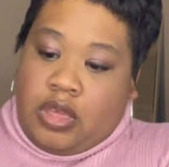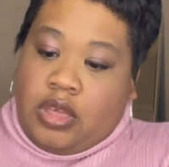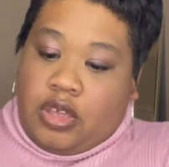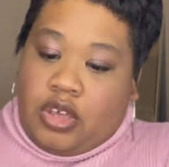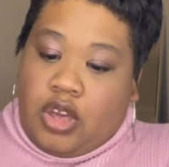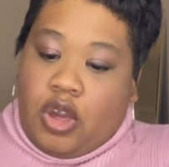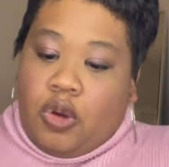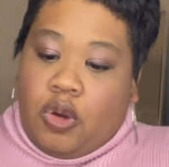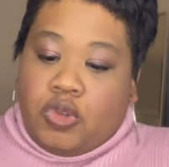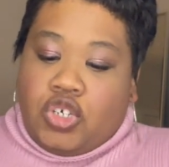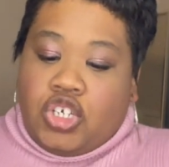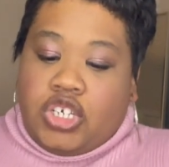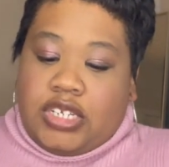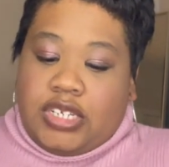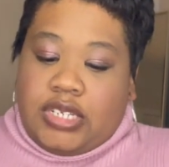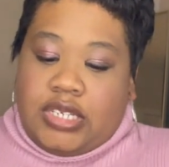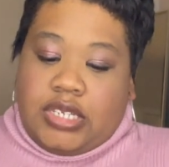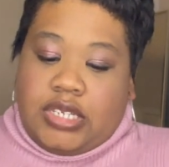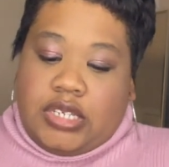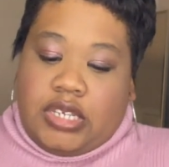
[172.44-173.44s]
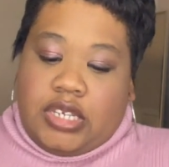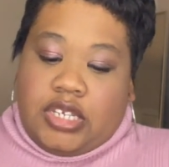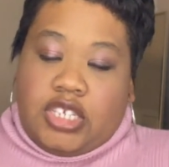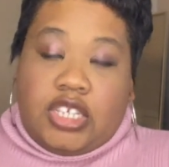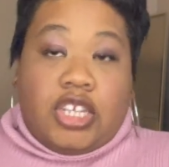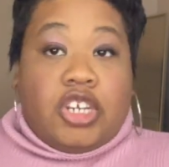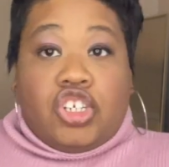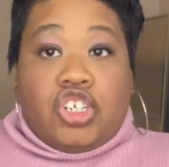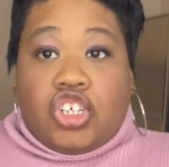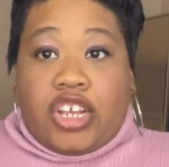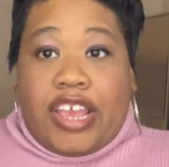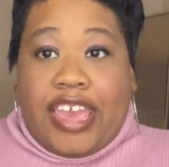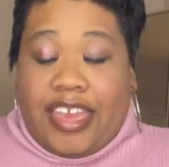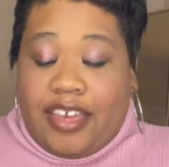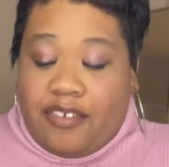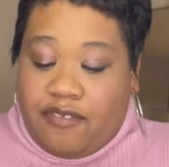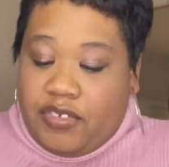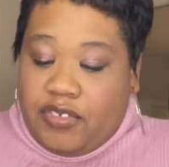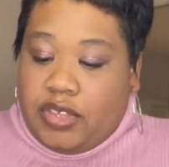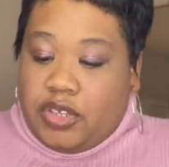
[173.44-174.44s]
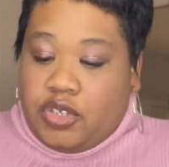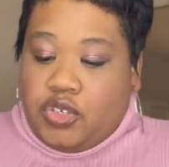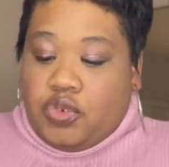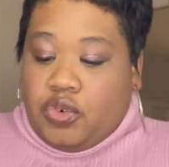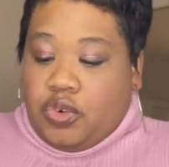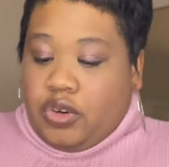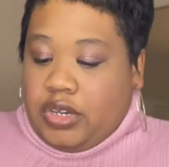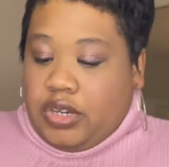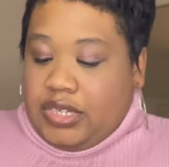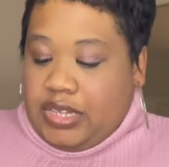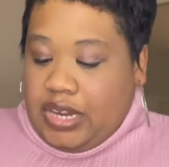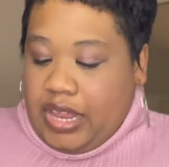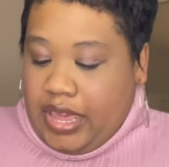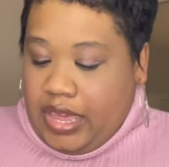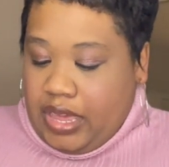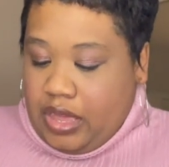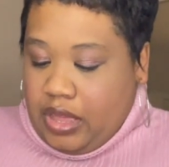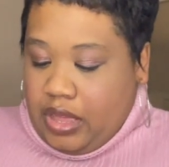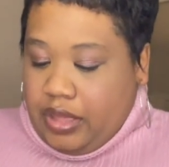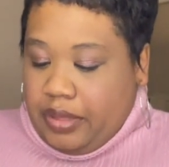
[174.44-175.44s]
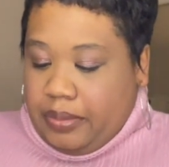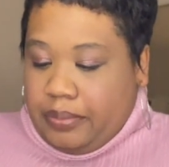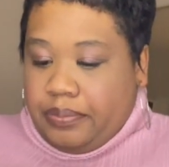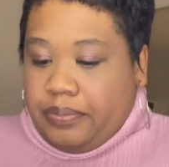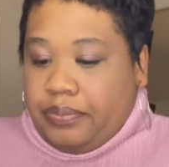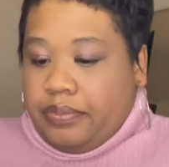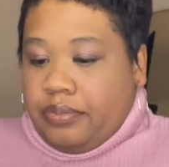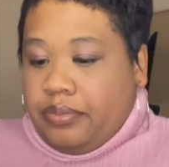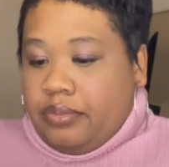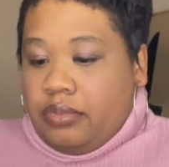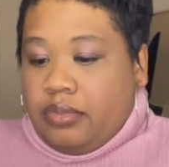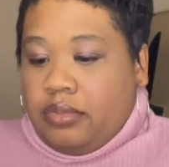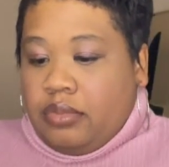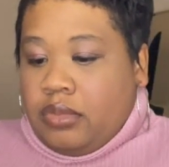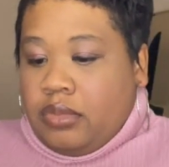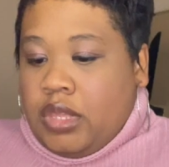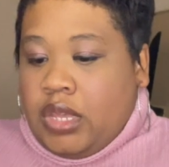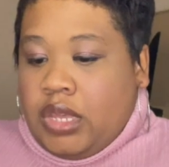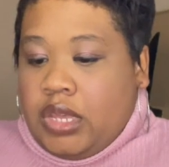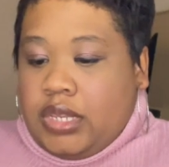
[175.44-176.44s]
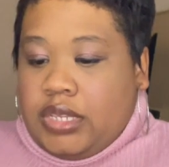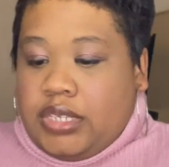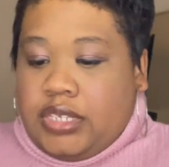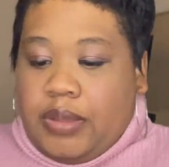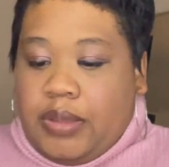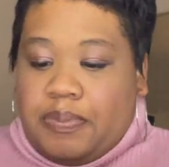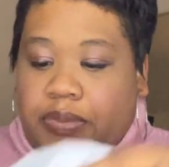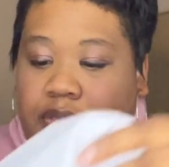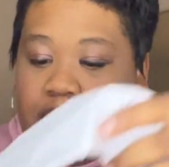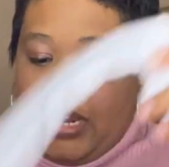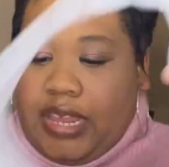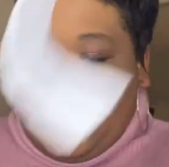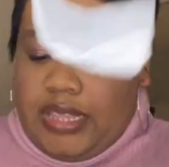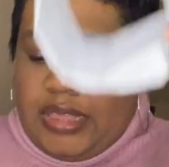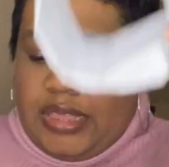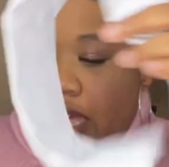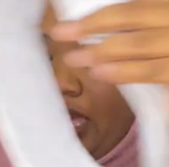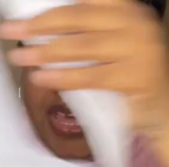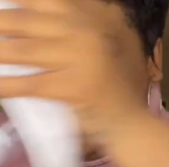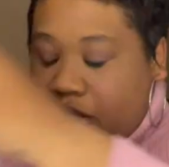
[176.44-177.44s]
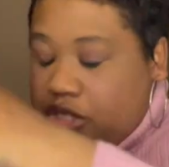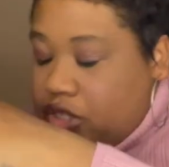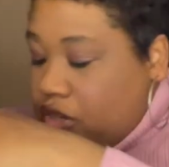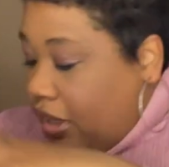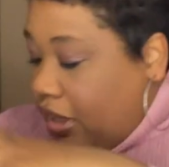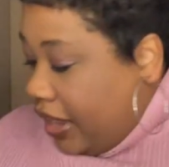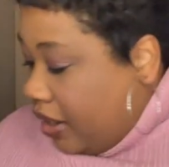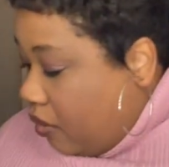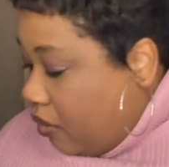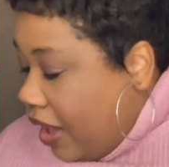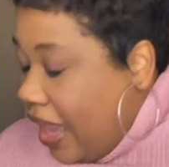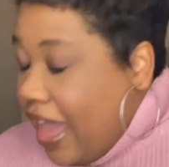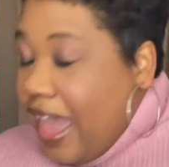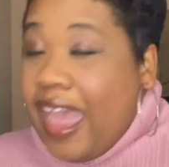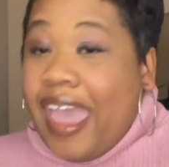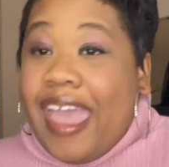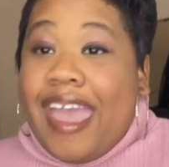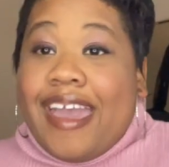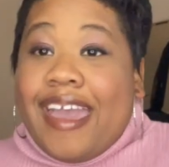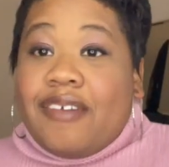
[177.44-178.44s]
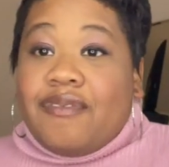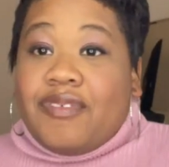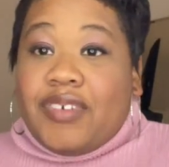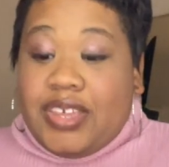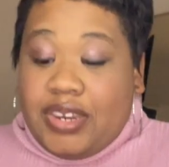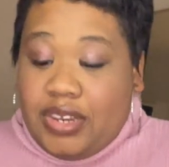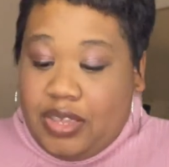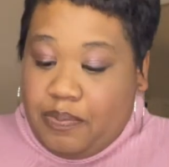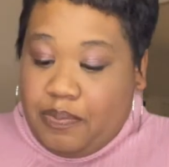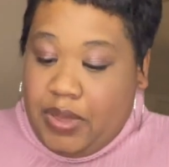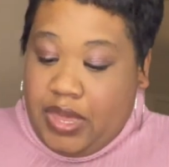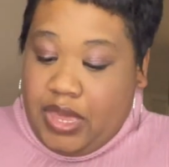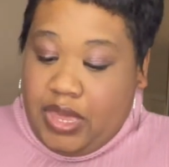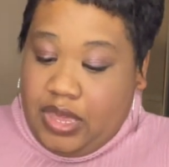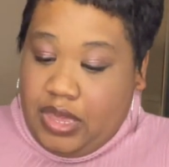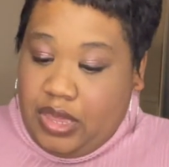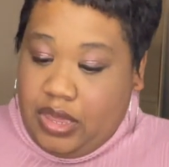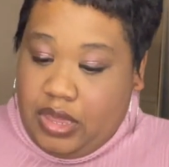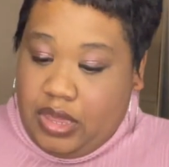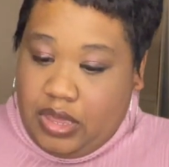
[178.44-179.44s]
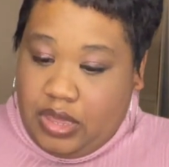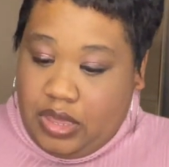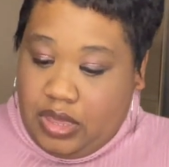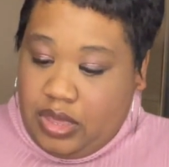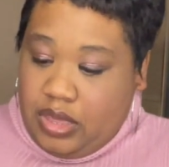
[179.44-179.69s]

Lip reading: Coach, it's in signature canvas, or it's like something like that. So I don't have any pink